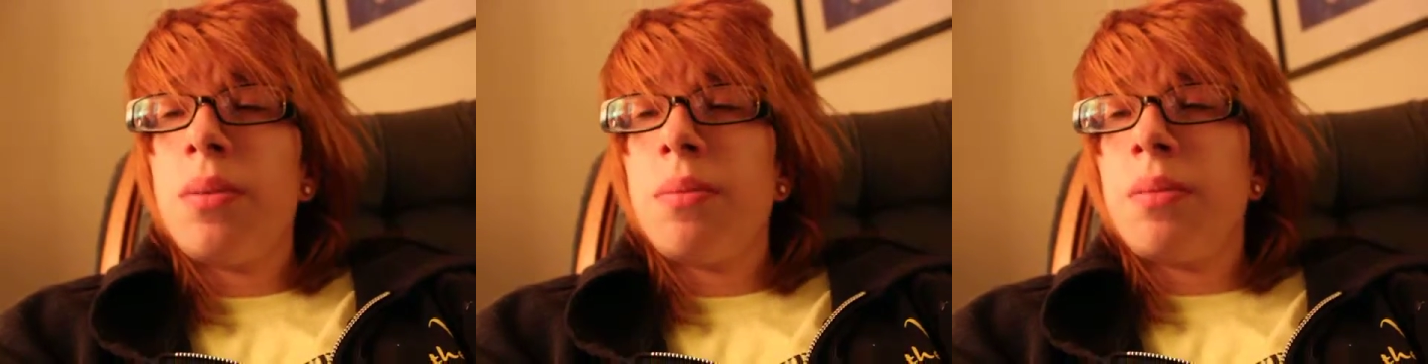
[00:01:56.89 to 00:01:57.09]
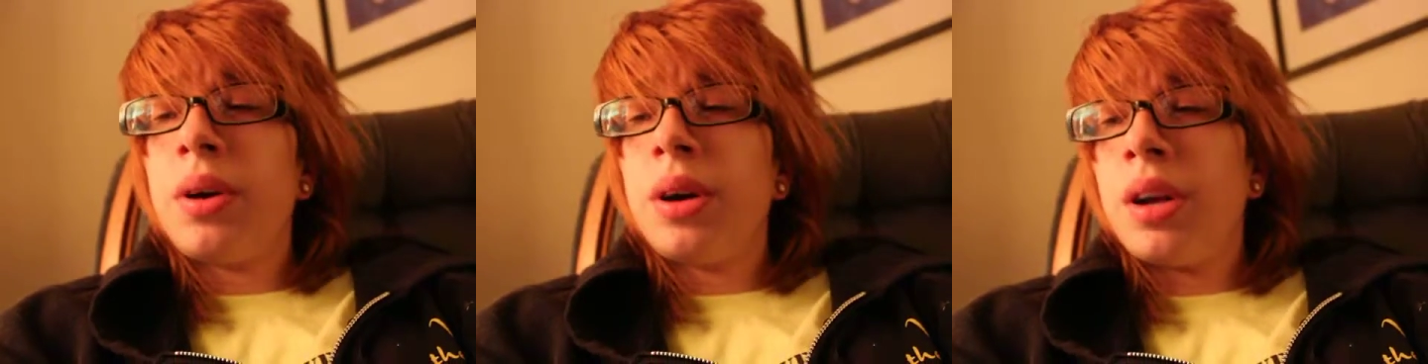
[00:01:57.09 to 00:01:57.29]

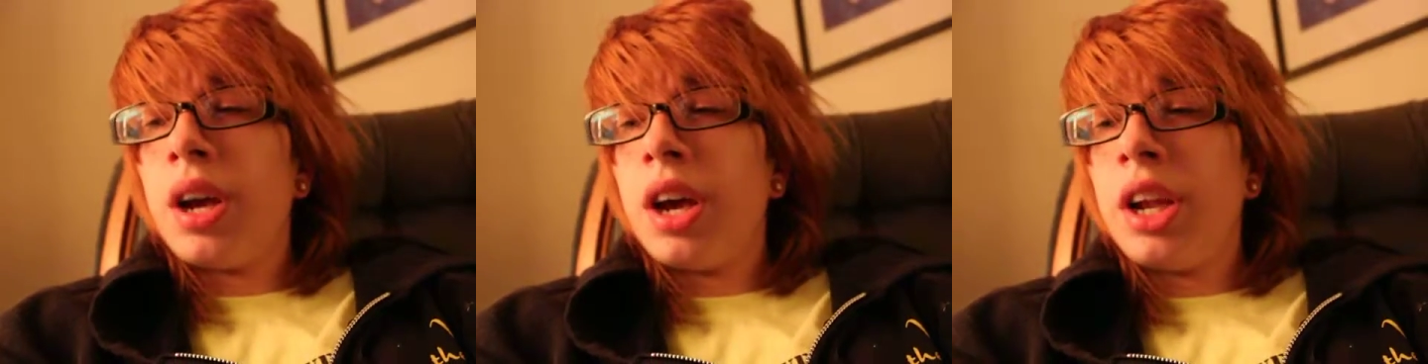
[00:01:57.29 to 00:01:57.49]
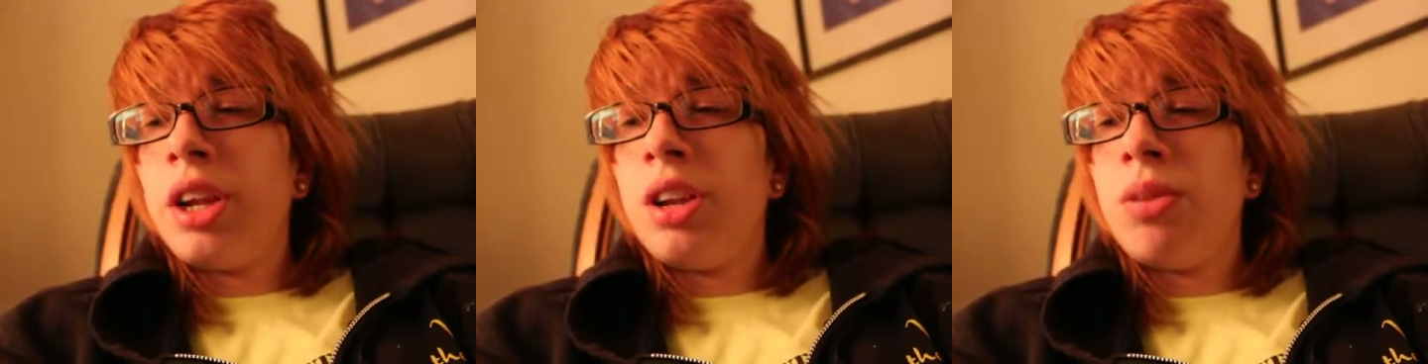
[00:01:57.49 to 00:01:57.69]
But
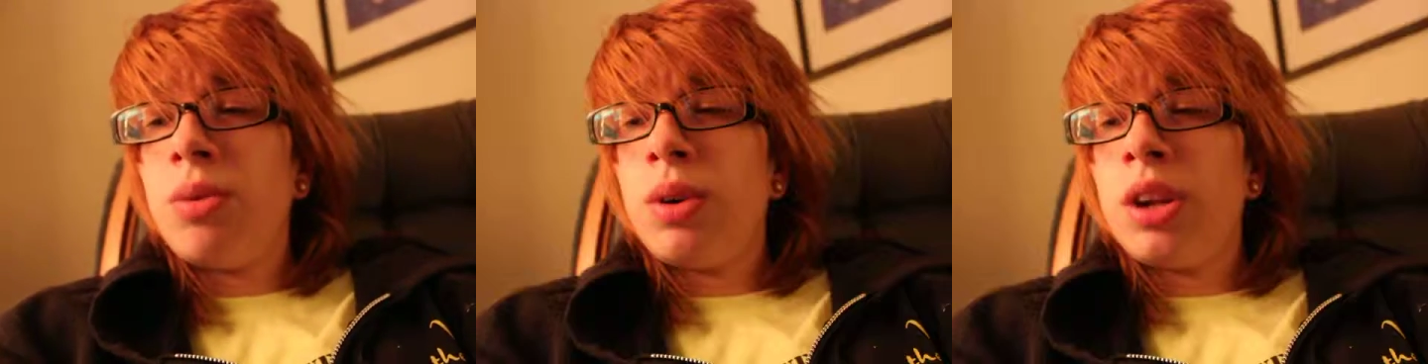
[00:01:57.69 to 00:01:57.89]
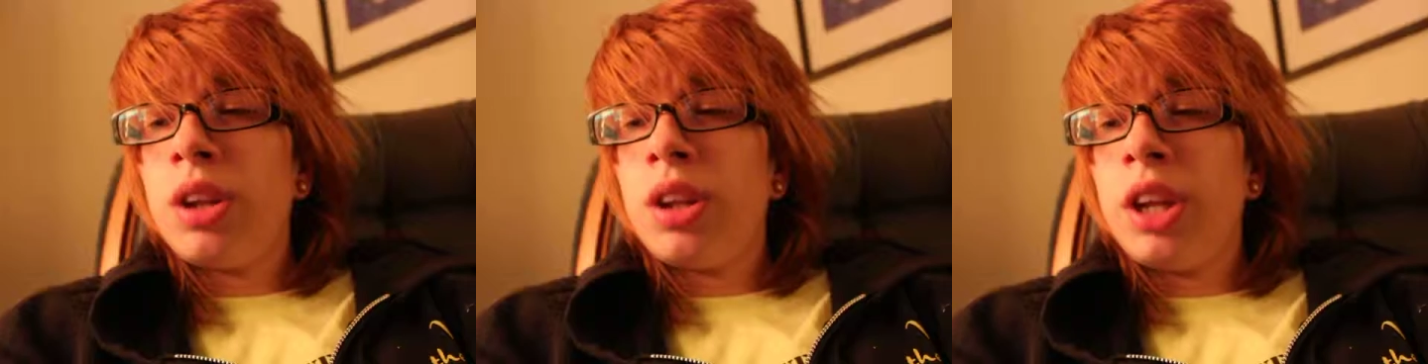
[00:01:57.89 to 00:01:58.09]
I did
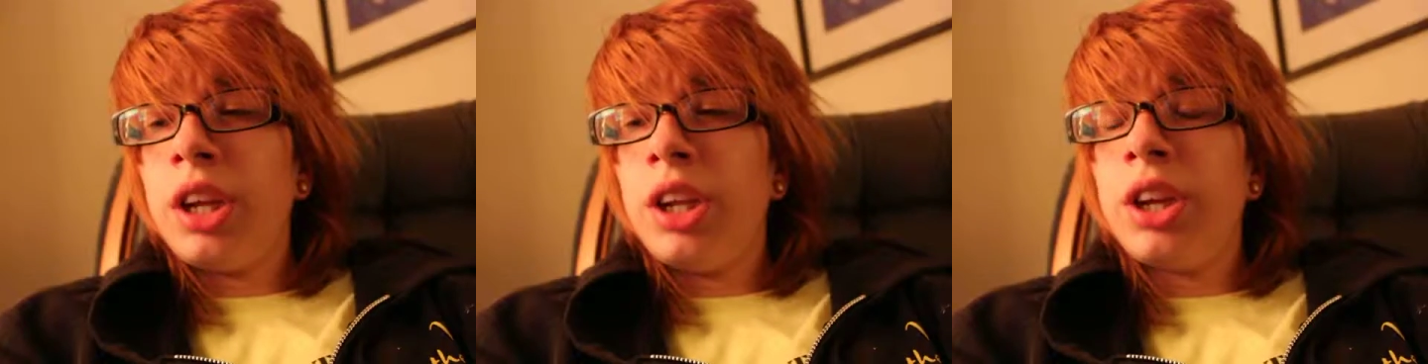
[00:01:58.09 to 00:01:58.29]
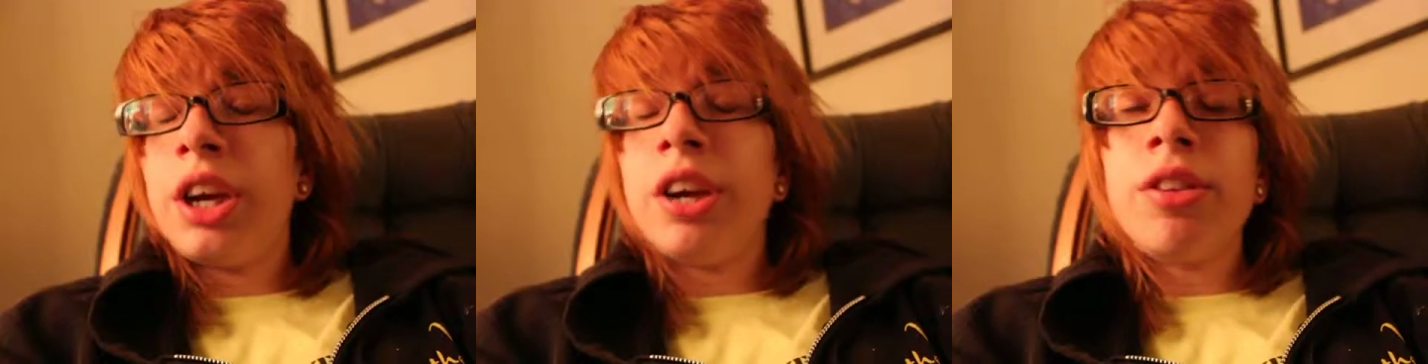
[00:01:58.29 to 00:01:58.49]
want to let
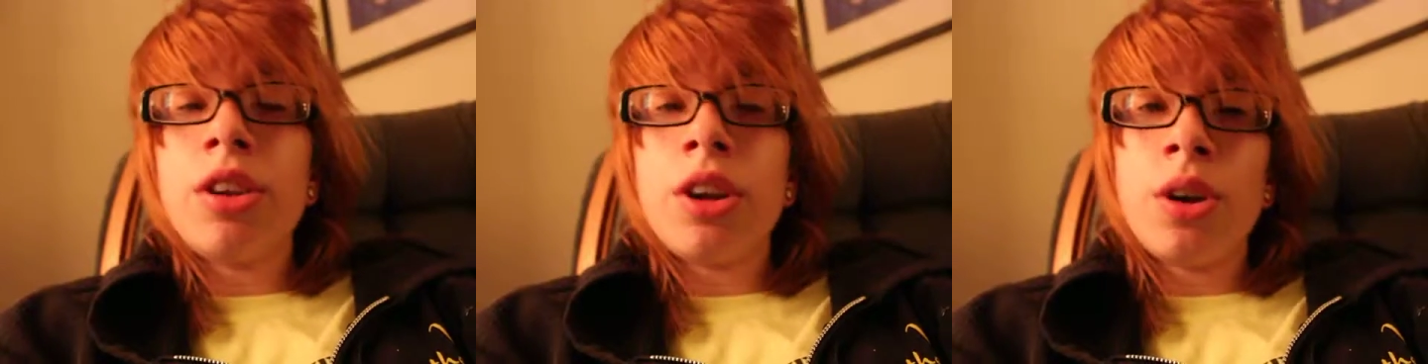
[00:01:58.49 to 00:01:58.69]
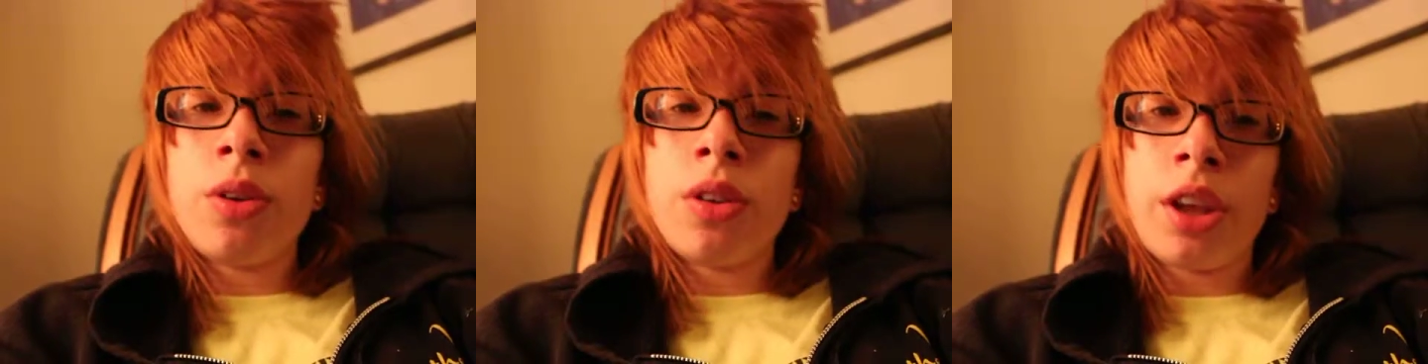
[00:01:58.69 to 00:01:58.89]
you guys
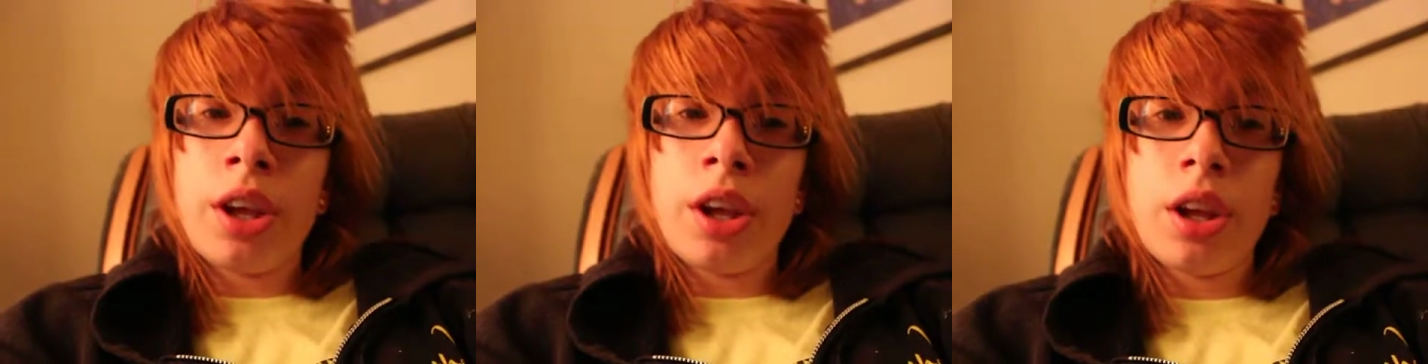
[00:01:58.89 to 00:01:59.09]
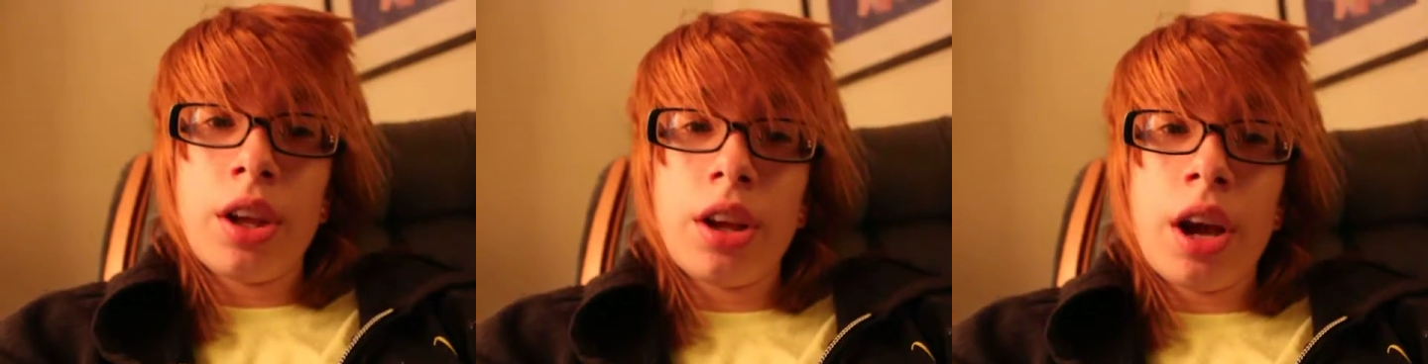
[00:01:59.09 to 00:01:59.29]
know that